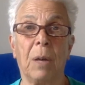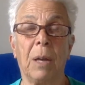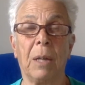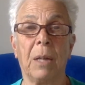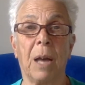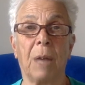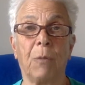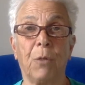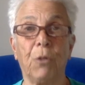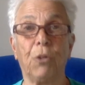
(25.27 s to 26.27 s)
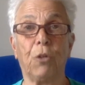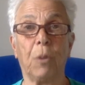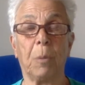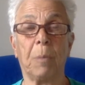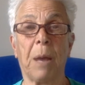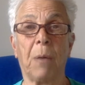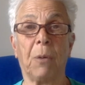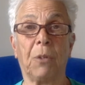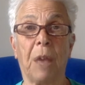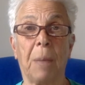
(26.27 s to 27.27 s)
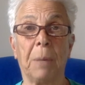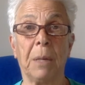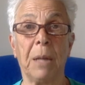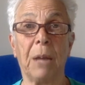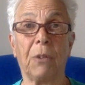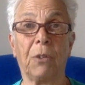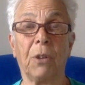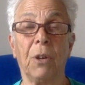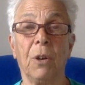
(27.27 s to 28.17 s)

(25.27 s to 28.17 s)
and not future trip about what's happening next,